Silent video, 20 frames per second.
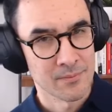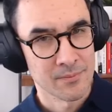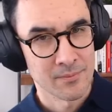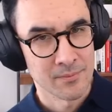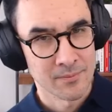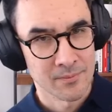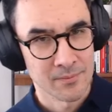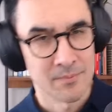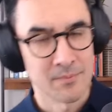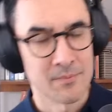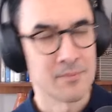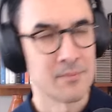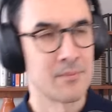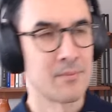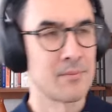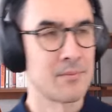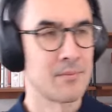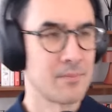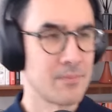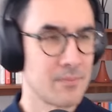
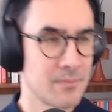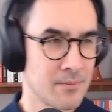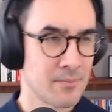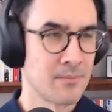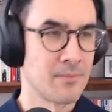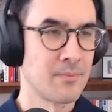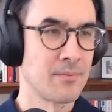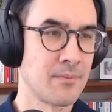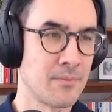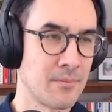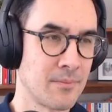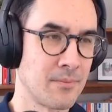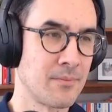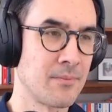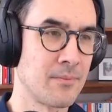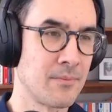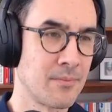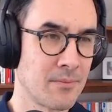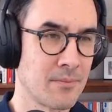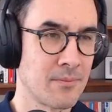
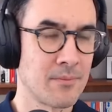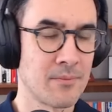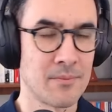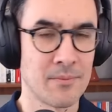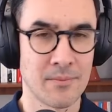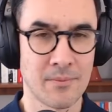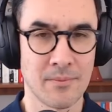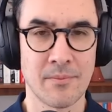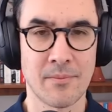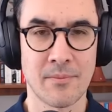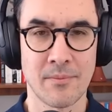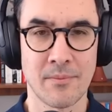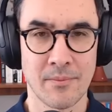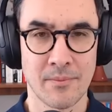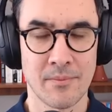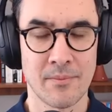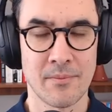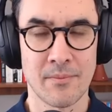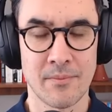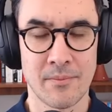
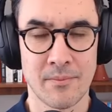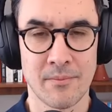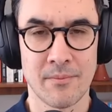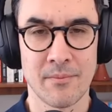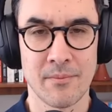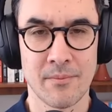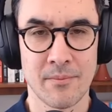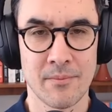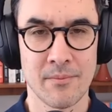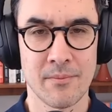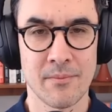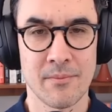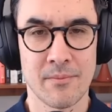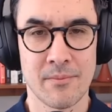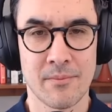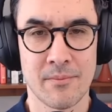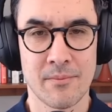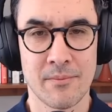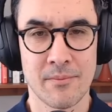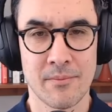
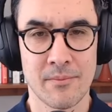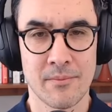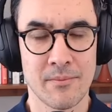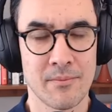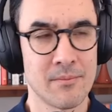This person isn't speaking.